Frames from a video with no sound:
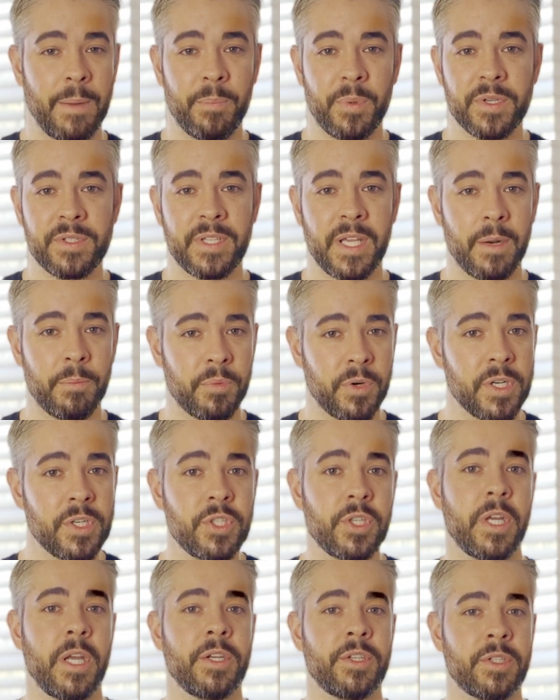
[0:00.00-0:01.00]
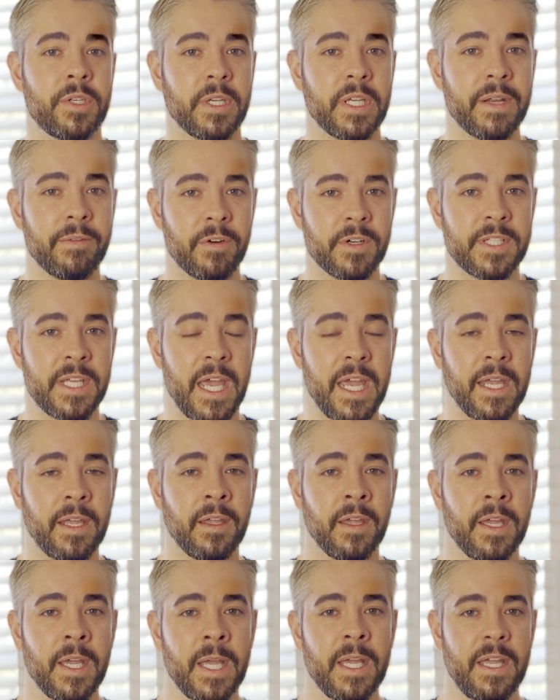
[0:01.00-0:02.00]
percent appreciation, give or
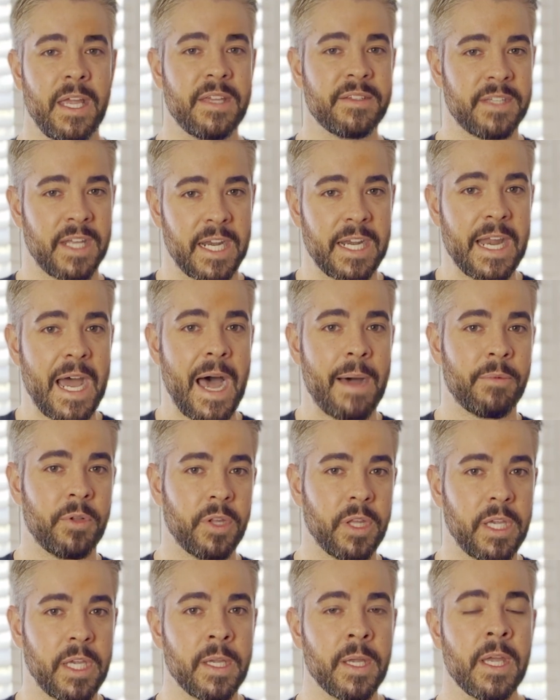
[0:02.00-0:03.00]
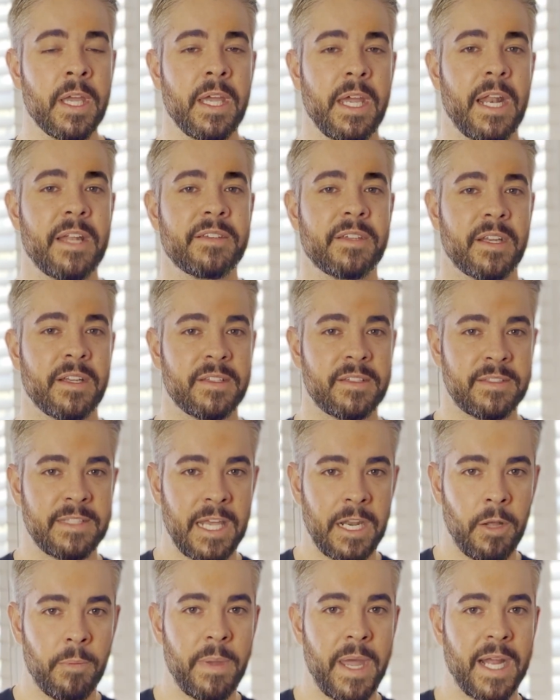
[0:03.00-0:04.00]
take, is an anomaly, and it's going to
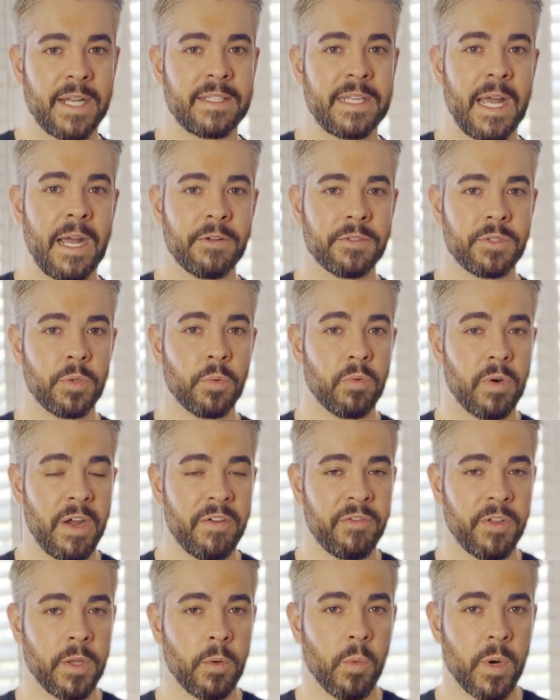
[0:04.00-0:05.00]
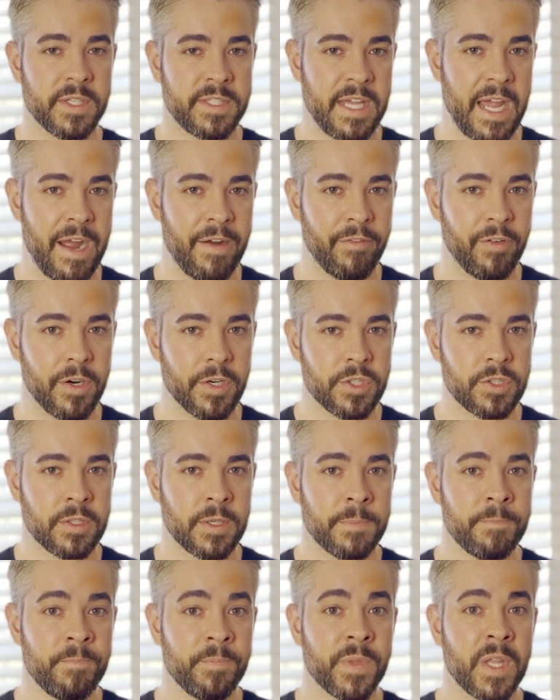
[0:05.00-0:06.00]
settle back down to roughly what's average.
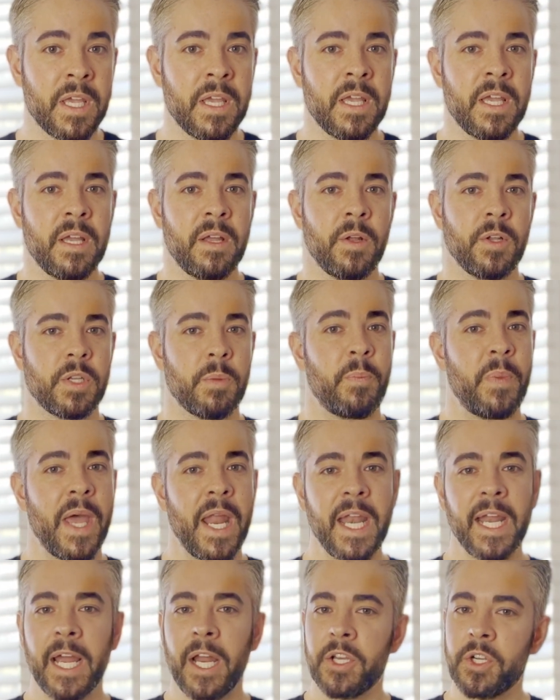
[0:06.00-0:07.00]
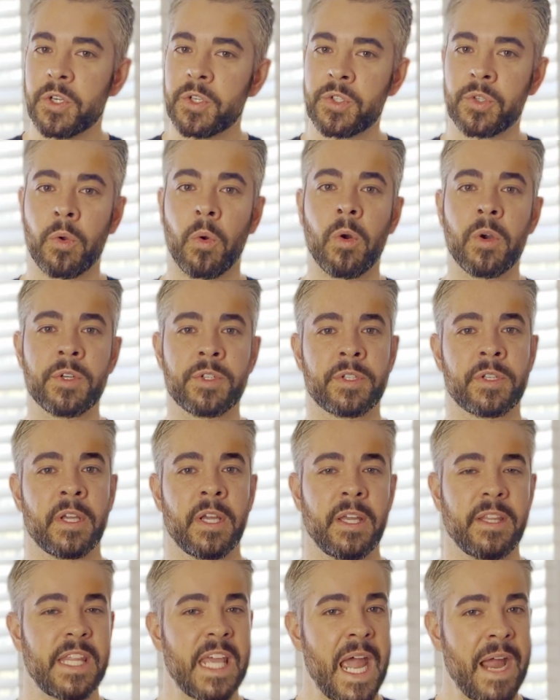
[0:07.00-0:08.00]
Depending on your source,
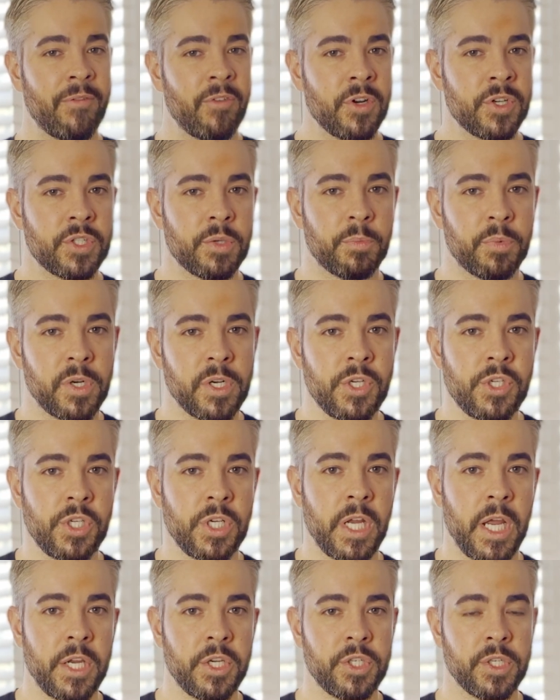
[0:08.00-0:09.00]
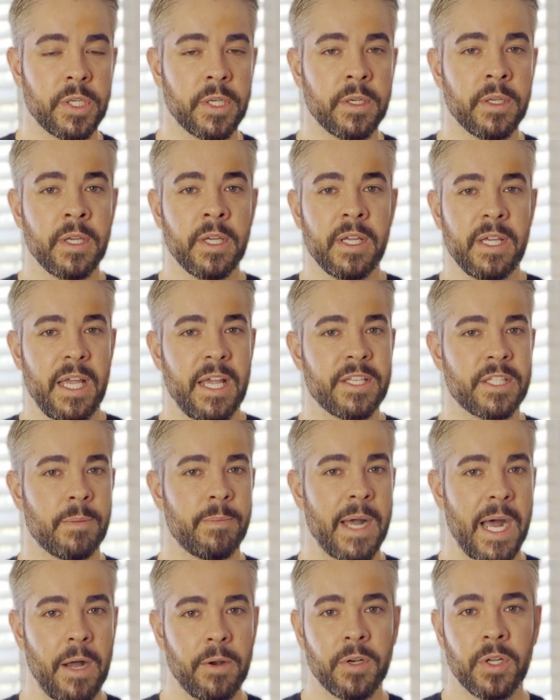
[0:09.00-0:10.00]
the average appreciation is
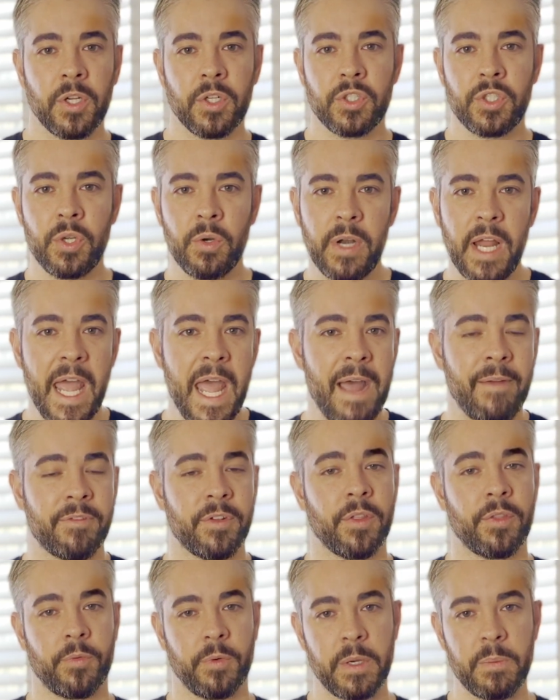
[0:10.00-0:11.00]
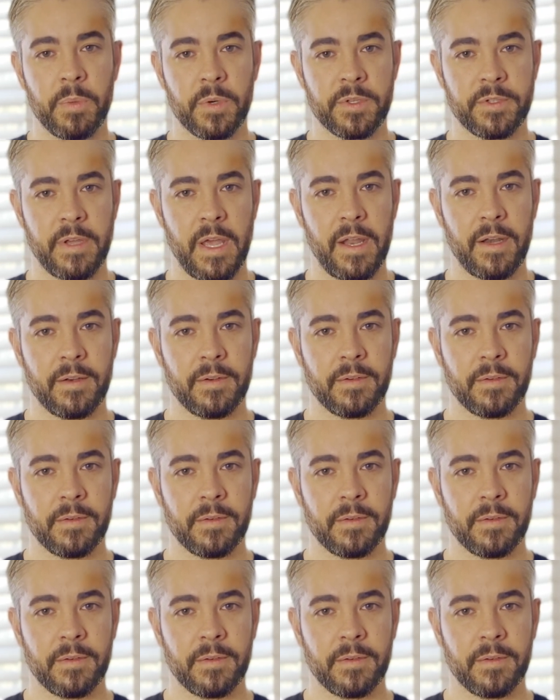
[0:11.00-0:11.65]
about two and a half to three percent.